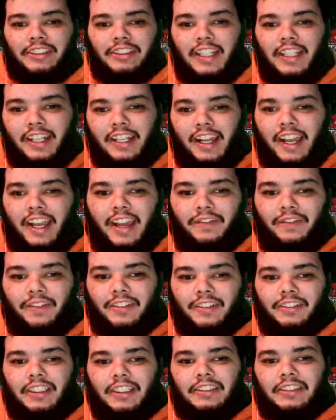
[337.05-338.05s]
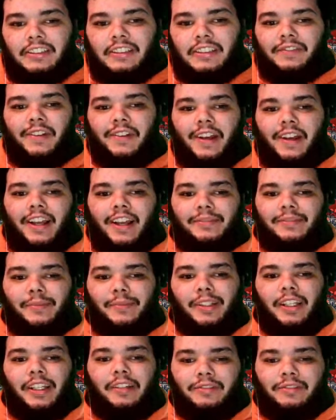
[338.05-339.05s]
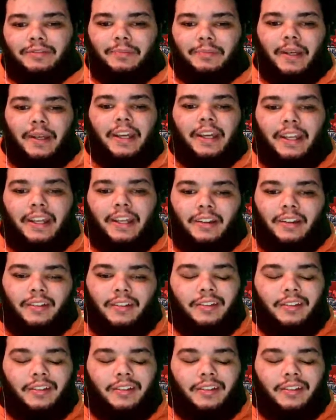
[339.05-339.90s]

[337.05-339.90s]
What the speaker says: second half of the season, if you ask me, he was bad.